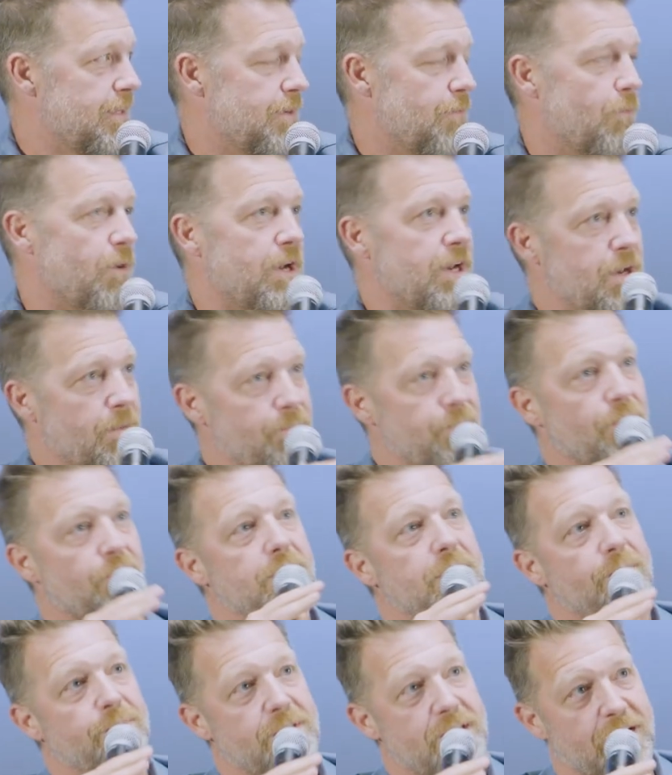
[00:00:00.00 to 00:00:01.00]
I wanted to
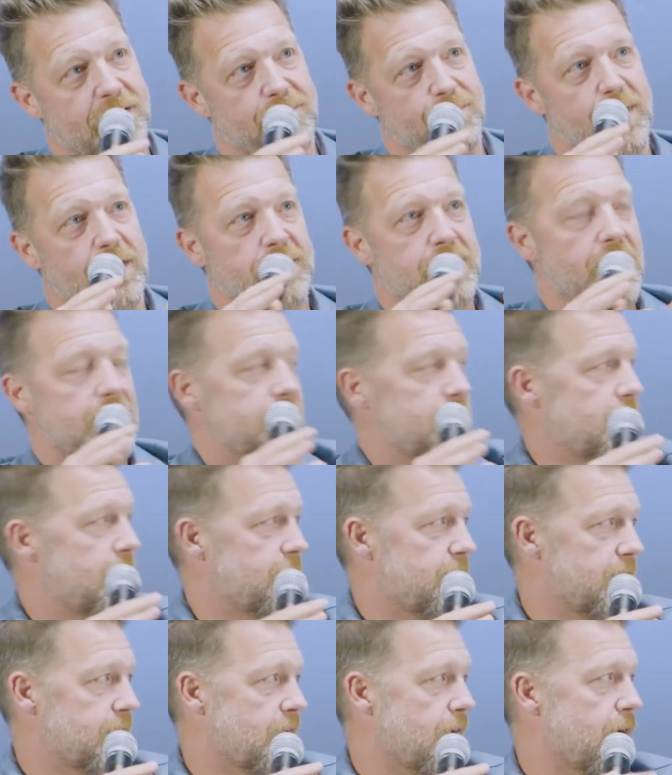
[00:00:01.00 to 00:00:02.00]
build up the expectation of this